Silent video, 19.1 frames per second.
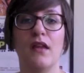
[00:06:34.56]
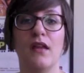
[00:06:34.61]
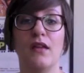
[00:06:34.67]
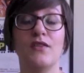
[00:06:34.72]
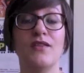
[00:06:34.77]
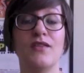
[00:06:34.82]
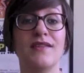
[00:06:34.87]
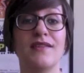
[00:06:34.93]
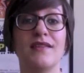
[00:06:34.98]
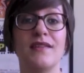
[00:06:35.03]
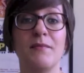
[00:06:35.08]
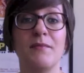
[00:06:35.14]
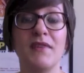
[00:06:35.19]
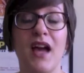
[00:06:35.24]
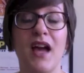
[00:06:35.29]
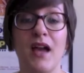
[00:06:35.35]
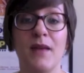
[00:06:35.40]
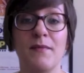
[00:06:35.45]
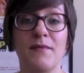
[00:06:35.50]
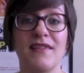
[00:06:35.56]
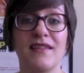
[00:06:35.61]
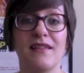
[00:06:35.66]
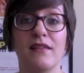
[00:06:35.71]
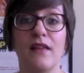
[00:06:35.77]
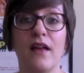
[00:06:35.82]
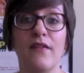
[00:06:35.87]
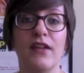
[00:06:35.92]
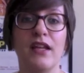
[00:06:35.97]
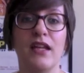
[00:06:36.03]
Just sometimes
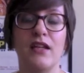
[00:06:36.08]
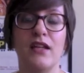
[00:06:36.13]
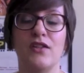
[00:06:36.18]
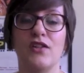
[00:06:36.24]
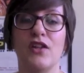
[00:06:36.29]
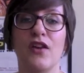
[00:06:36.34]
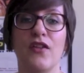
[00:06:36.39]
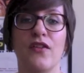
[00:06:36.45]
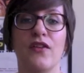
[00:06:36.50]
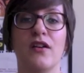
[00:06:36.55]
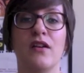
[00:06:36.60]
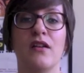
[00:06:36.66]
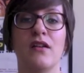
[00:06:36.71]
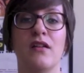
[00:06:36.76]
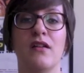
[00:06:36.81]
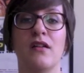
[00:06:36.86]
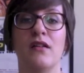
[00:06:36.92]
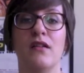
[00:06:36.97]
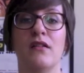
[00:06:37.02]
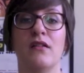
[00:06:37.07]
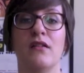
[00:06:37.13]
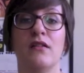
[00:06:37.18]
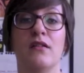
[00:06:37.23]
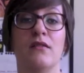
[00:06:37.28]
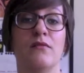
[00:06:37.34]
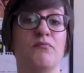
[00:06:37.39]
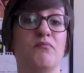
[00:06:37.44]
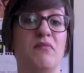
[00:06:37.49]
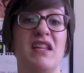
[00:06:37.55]
loving each other
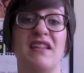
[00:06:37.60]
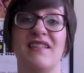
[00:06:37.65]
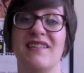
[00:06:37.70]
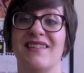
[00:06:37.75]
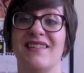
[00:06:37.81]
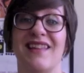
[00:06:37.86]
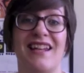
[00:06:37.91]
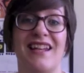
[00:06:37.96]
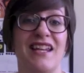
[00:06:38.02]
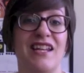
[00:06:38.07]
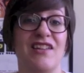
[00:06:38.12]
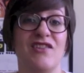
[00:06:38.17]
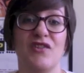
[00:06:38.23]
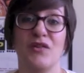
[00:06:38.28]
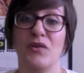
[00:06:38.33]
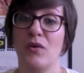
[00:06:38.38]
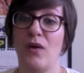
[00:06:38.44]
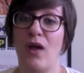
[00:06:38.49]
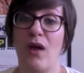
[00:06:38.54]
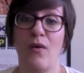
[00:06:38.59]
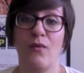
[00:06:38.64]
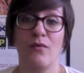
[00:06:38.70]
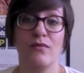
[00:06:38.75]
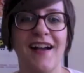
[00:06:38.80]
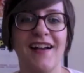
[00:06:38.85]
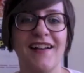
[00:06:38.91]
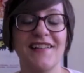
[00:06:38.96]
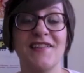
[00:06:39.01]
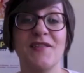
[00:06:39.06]
means letting each other go.
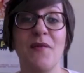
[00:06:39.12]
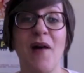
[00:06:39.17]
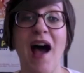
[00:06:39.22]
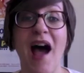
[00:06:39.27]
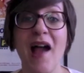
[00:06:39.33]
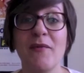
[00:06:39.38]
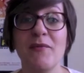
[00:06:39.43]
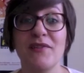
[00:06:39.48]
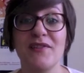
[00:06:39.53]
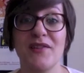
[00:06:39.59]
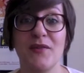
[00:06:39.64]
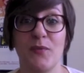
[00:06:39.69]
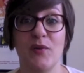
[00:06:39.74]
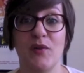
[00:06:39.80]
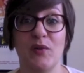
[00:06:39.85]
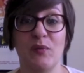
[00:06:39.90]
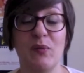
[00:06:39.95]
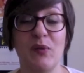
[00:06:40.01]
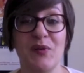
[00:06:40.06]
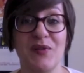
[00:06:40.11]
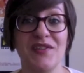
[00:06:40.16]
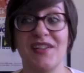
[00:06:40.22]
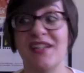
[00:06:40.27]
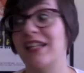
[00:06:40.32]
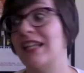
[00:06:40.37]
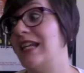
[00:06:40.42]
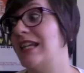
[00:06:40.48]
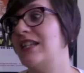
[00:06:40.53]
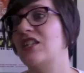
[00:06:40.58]
So I was thrilled
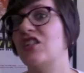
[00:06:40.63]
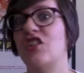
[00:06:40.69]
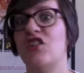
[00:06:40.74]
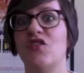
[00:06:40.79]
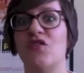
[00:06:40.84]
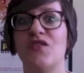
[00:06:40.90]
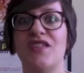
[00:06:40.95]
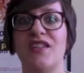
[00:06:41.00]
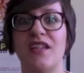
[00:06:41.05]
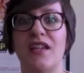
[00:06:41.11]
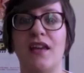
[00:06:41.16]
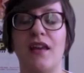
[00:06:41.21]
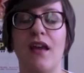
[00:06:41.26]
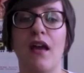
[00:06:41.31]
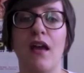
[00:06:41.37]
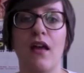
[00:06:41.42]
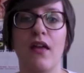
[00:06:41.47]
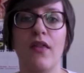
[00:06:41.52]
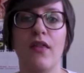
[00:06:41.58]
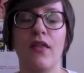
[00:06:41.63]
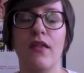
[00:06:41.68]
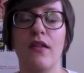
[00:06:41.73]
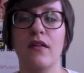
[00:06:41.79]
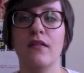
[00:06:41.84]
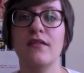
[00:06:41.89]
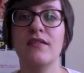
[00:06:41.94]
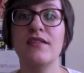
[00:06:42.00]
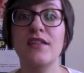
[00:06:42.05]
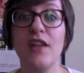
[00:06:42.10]
personally to see
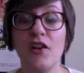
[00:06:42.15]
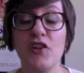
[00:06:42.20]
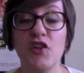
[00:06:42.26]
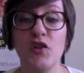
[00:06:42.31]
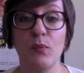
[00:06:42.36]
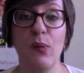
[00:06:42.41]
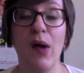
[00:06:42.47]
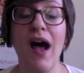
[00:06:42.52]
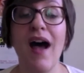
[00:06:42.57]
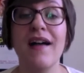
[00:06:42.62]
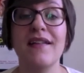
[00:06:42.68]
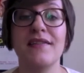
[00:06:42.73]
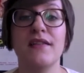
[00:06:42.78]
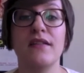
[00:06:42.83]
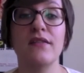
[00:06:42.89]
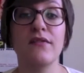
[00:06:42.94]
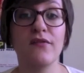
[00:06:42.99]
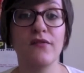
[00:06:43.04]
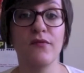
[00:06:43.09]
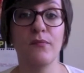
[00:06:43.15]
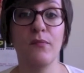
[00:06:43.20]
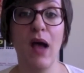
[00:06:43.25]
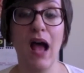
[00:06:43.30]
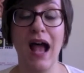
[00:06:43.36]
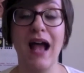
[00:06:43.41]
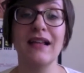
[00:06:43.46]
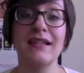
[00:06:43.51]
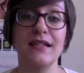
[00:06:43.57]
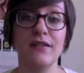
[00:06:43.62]
such a
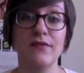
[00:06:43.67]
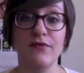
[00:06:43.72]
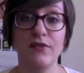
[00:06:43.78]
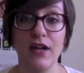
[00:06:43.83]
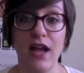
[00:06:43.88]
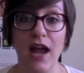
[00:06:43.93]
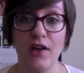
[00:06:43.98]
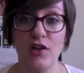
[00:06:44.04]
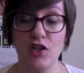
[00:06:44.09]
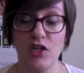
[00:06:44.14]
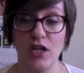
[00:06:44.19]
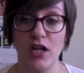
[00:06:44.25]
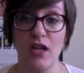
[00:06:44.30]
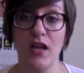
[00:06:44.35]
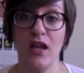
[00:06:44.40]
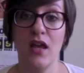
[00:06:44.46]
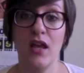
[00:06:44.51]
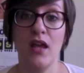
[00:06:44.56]
positive reaction